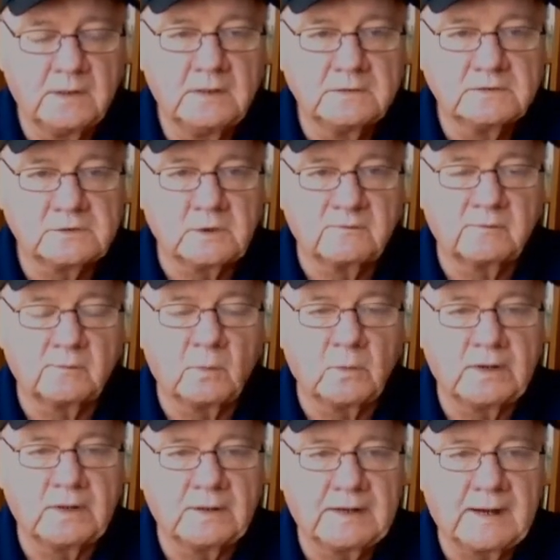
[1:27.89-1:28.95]
So from
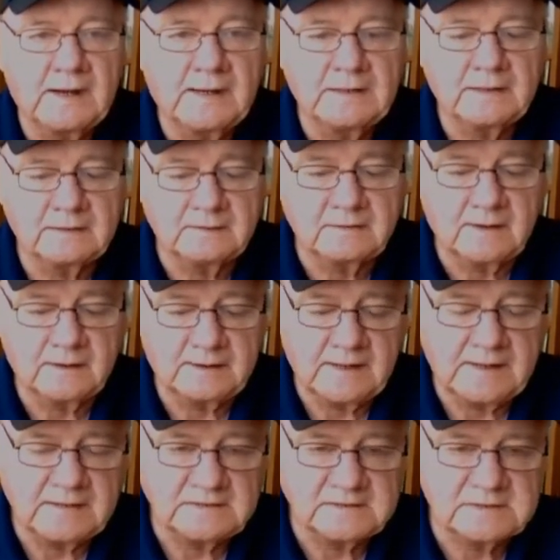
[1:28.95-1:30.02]
Wheeling Island on
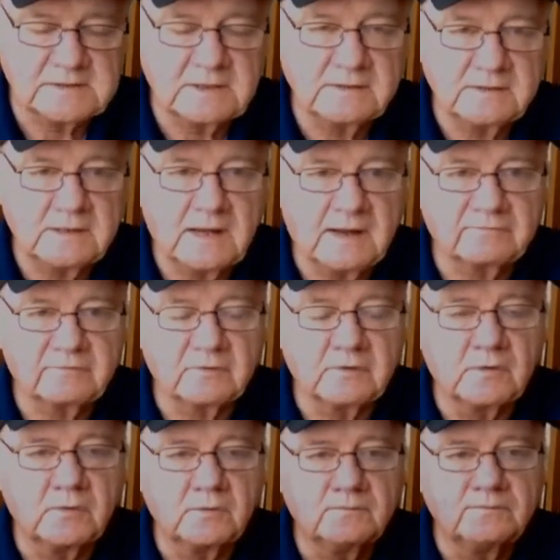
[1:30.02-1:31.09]
a Sunday
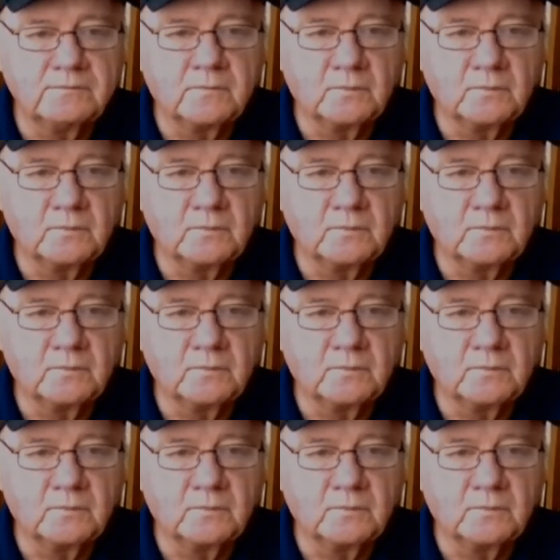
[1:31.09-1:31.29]
afternoon,